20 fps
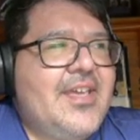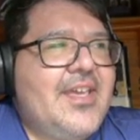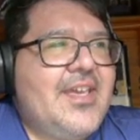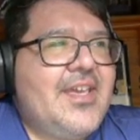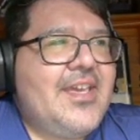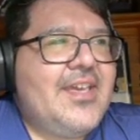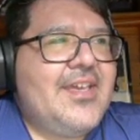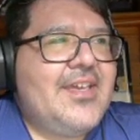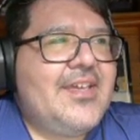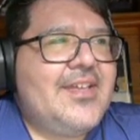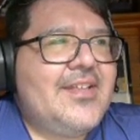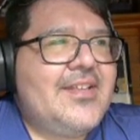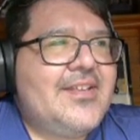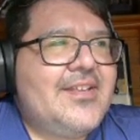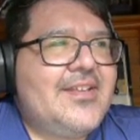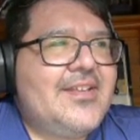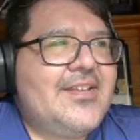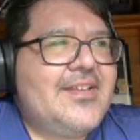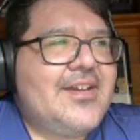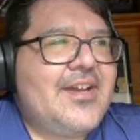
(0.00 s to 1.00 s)

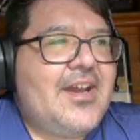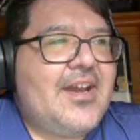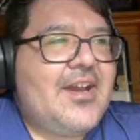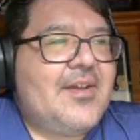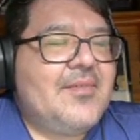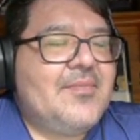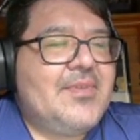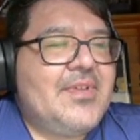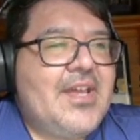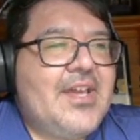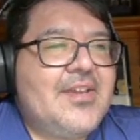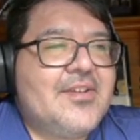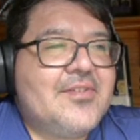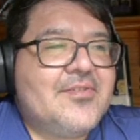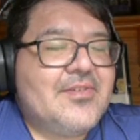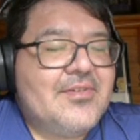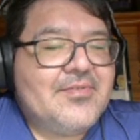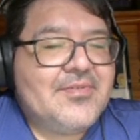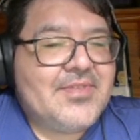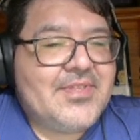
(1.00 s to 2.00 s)
and i mean i
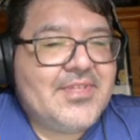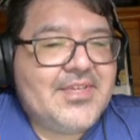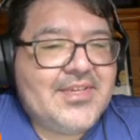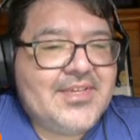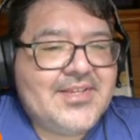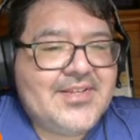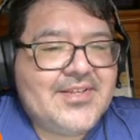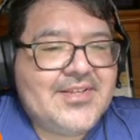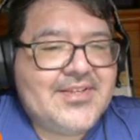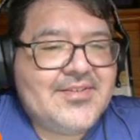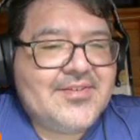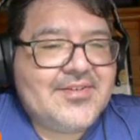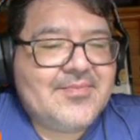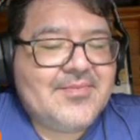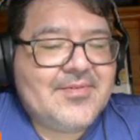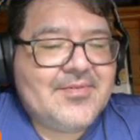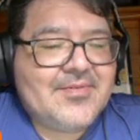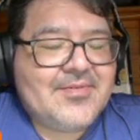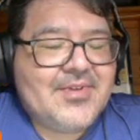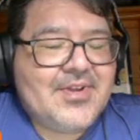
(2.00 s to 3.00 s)
agree with it don't
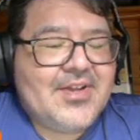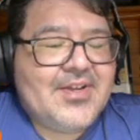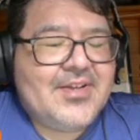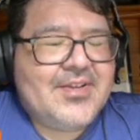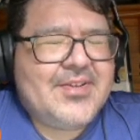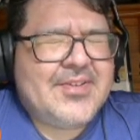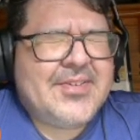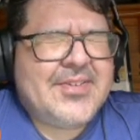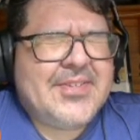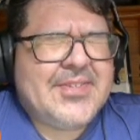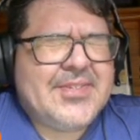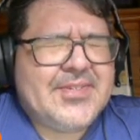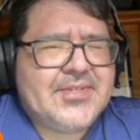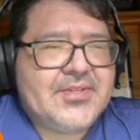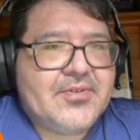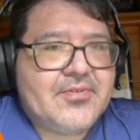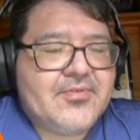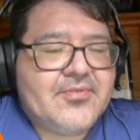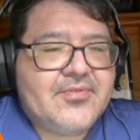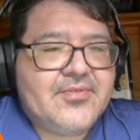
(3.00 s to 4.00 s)
get me wrong he's
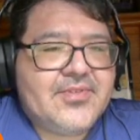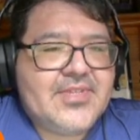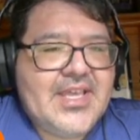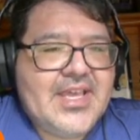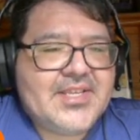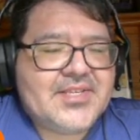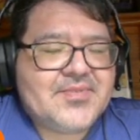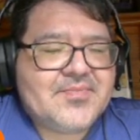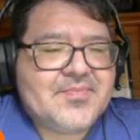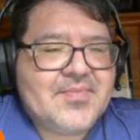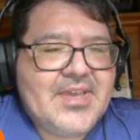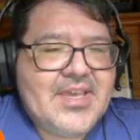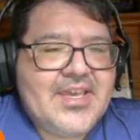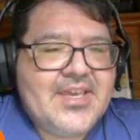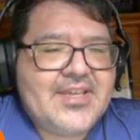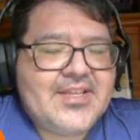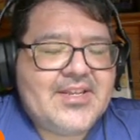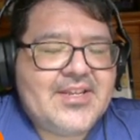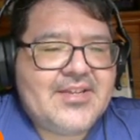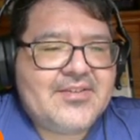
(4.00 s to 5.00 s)
an old ass
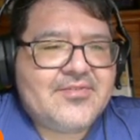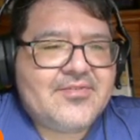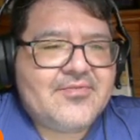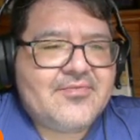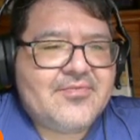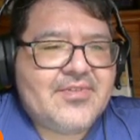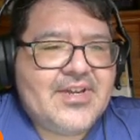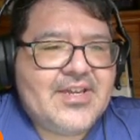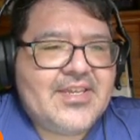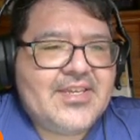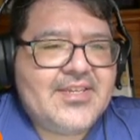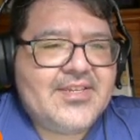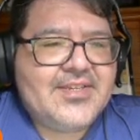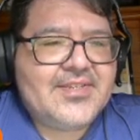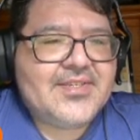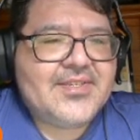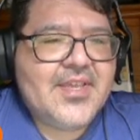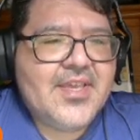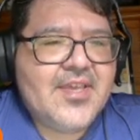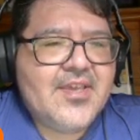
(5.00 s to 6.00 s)
man i don't know why he
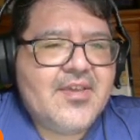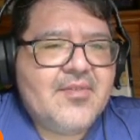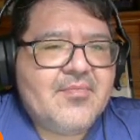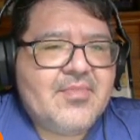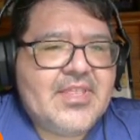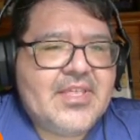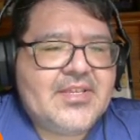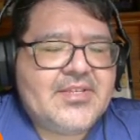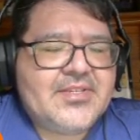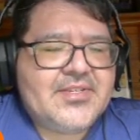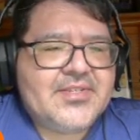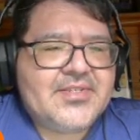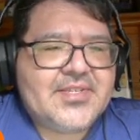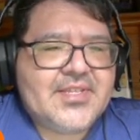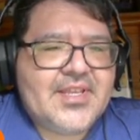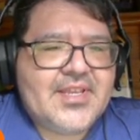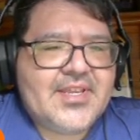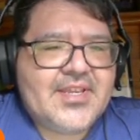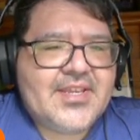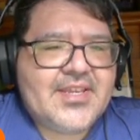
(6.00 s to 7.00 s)
is but that
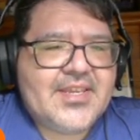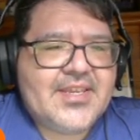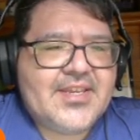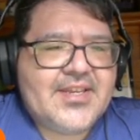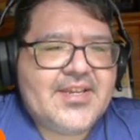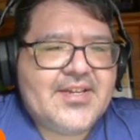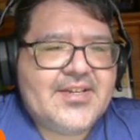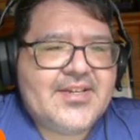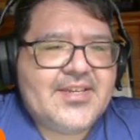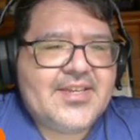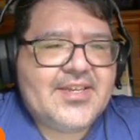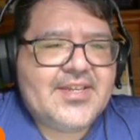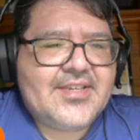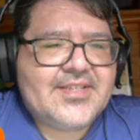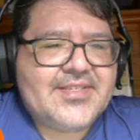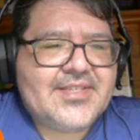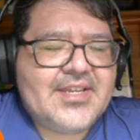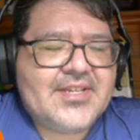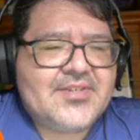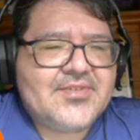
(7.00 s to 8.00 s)
just like uh
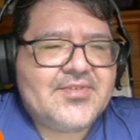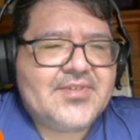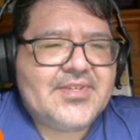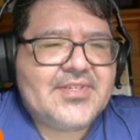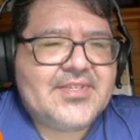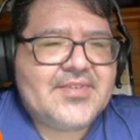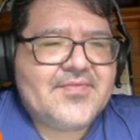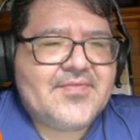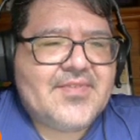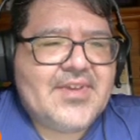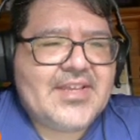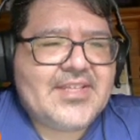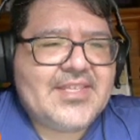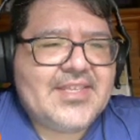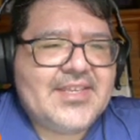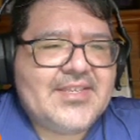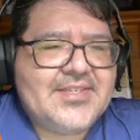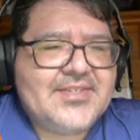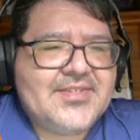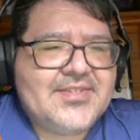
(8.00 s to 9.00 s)
exaggerates the fact
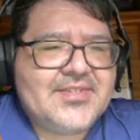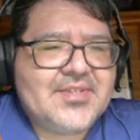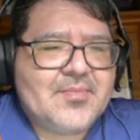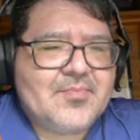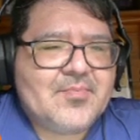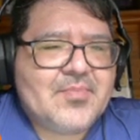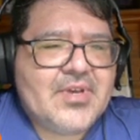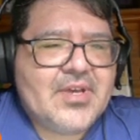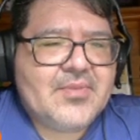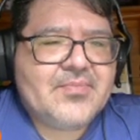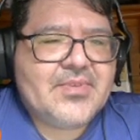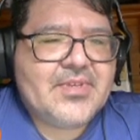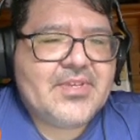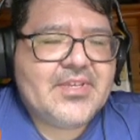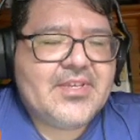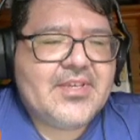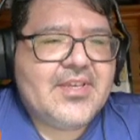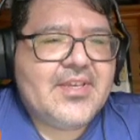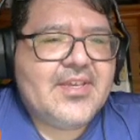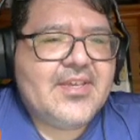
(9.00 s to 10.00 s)
that he's just a
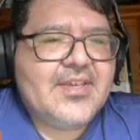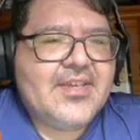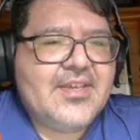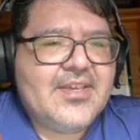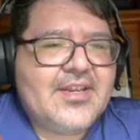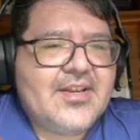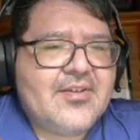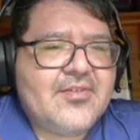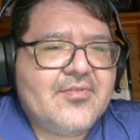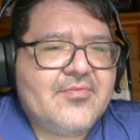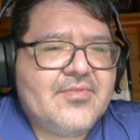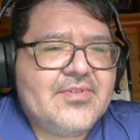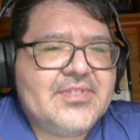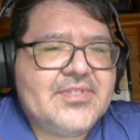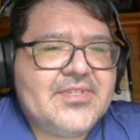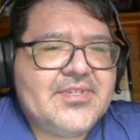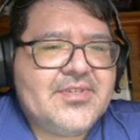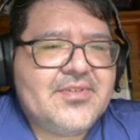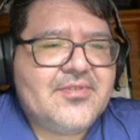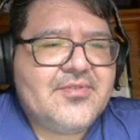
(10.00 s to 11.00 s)
puppet and
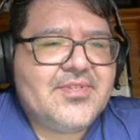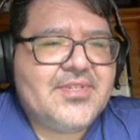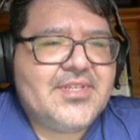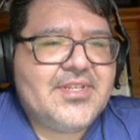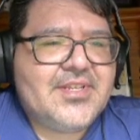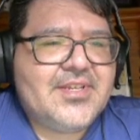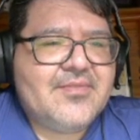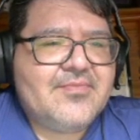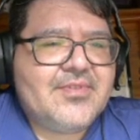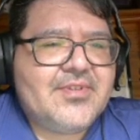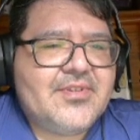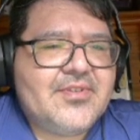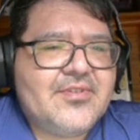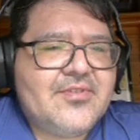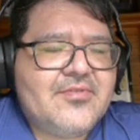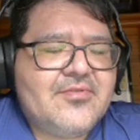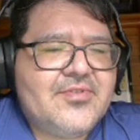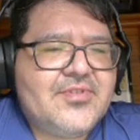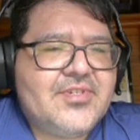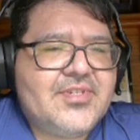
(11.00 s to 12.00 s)
everyone's using him to
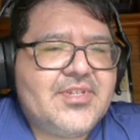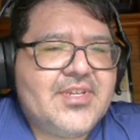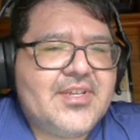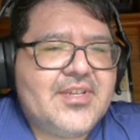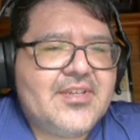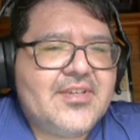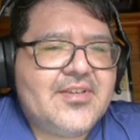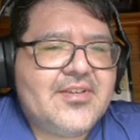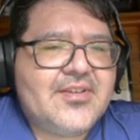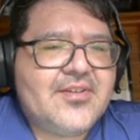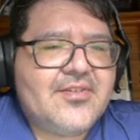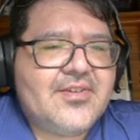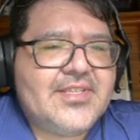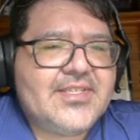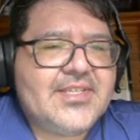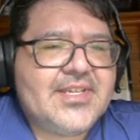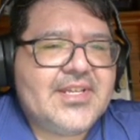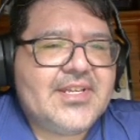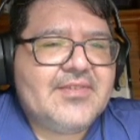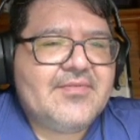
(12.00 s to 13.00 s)
do shit. You know,
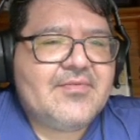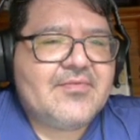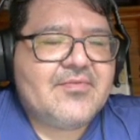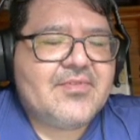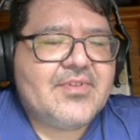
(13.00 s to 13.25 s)
he's not even